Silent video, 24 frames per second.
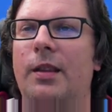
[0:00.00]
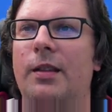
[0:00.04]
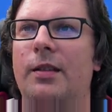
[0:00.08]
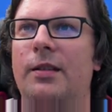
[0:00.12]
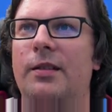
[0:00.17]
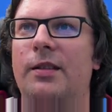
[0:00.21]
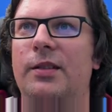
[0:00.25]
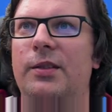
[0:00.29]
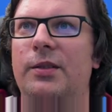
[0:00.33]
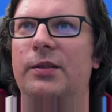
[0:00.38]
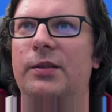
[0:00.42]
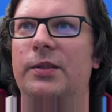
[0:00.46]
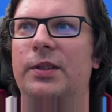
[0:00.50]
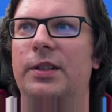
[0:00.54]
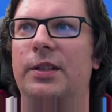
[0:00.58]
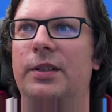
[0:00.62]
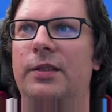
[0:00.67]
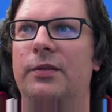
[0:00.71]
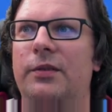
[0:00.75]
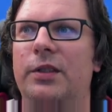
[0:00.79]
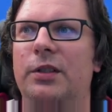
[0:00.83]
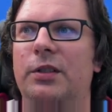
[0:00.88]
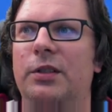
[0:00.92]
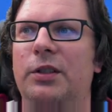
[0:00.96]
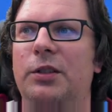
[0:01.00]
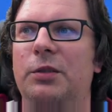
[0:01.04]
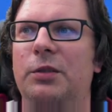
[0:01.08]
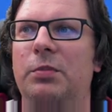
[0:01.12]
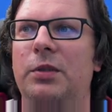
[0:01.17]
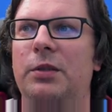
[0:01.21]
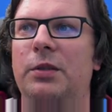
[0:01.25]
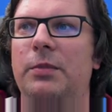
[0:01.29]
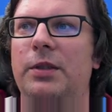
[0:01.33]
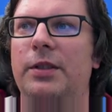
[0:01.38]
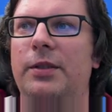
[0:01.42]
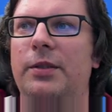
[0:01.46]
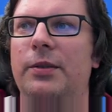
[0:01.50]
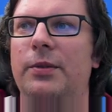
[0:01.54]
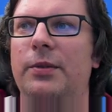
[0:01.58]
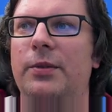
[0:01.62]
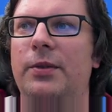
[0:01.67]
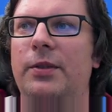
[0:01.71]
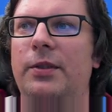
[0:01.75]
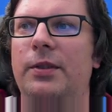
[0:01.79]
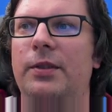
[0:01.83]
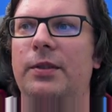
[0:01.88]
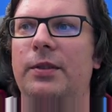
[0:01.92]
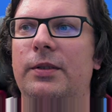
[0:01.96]
so it will not be
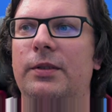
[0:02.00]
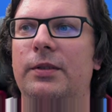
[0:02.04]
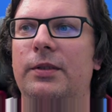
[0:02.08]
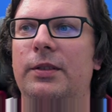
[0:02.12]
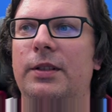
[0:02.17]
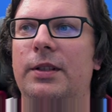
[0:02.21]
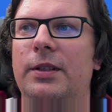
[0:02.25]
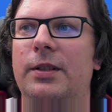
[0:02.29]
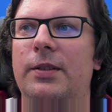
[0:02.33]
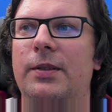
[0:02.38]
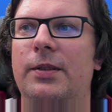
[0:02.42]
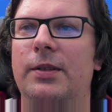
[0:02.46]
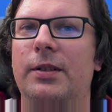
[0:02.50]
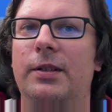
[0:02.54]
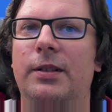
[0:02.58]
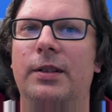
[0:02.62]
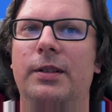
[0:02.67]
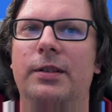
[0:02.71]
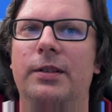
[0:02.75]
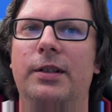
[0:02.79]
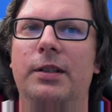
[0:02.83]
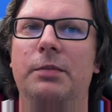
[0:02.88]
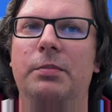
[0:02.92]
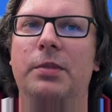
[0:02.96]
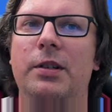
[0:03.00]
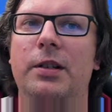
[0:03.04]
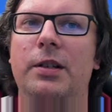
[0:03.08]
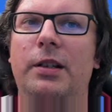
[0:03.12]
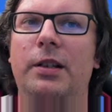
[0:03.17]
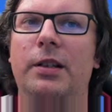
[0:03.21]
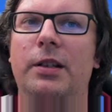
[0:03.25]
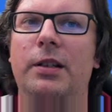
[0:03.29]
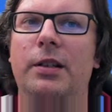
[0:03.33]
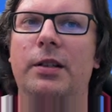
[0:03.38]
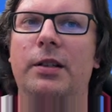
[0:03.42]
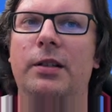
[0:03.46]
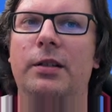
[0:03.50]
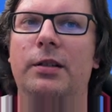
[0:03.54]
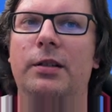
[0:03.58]
misused. Let's select the API key